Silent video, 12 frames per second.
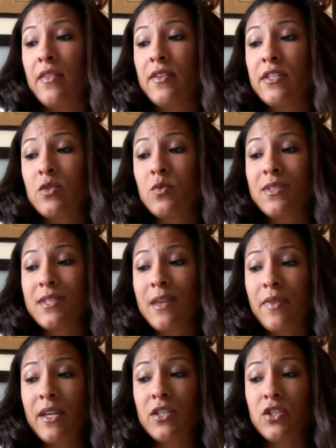This is when
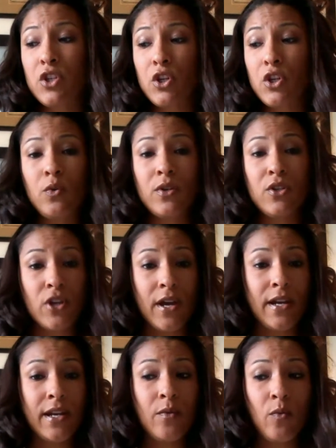something is new and
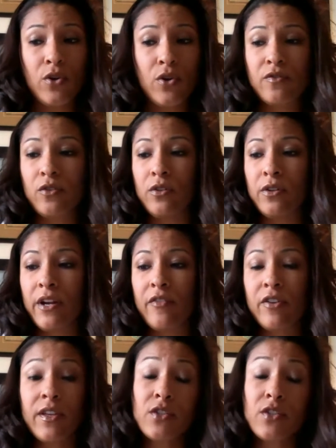shiny and wonderful and
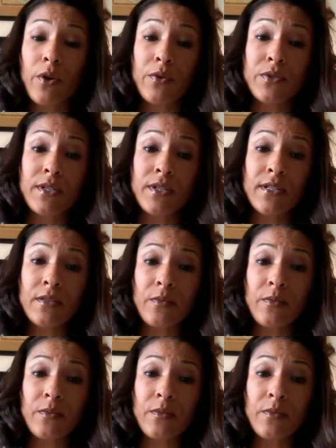everything's roses,